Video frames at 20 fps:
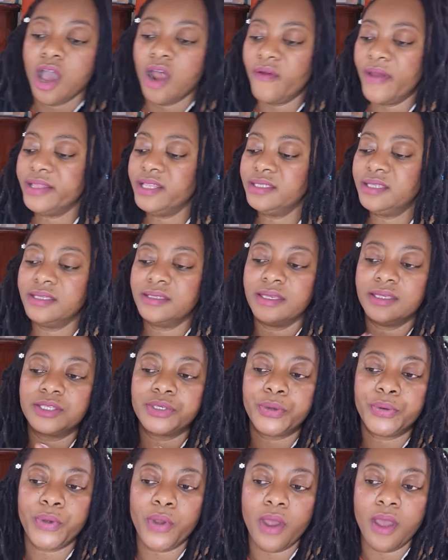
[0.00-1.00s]
All right, this is the
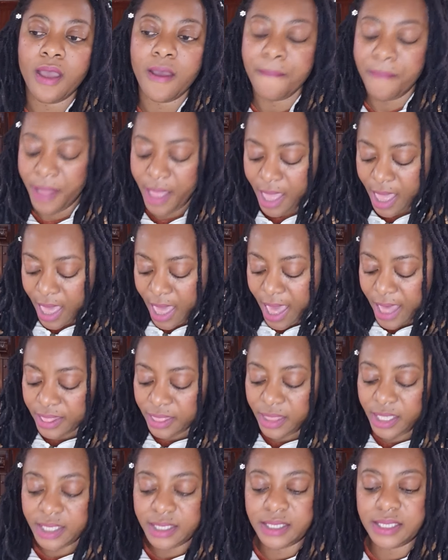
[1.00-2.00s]
scrub,
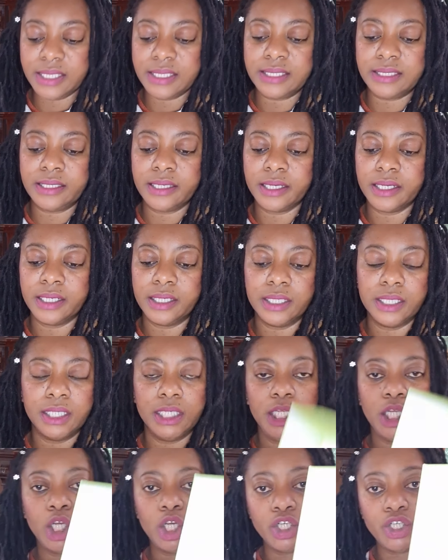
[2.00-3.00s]
and this is
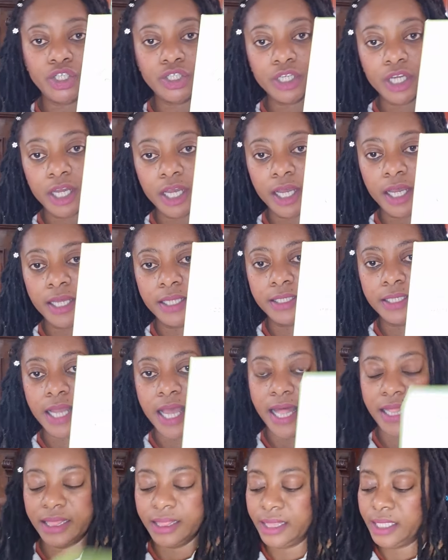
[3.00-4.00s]
the lotion,
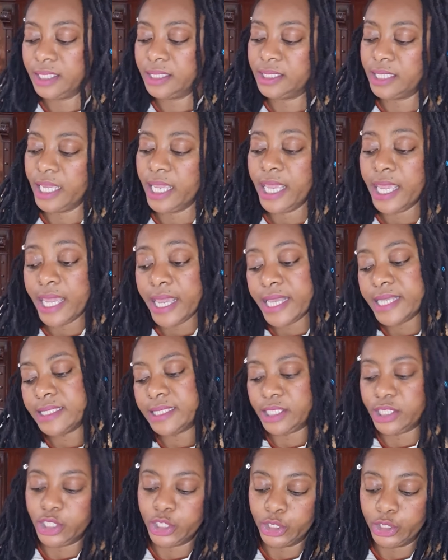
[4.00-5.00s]
and this
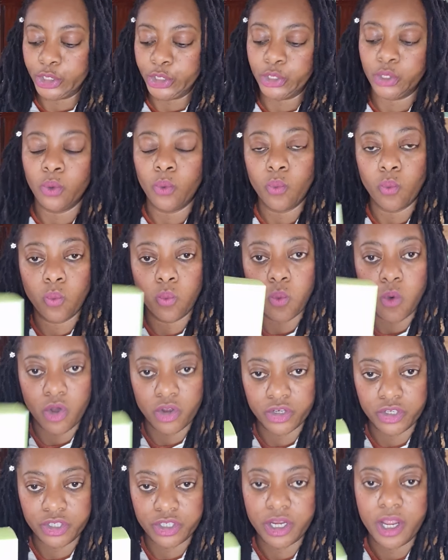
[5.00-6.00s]
is the
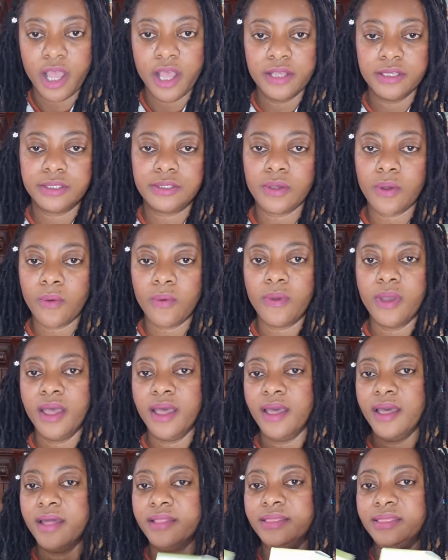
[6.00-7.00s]
wash. So
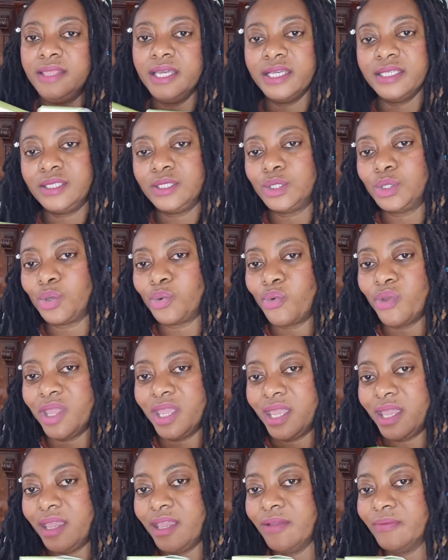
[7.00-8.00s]
these
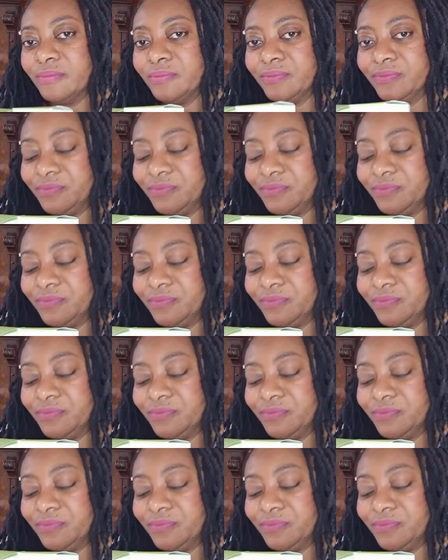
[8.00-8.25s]
three,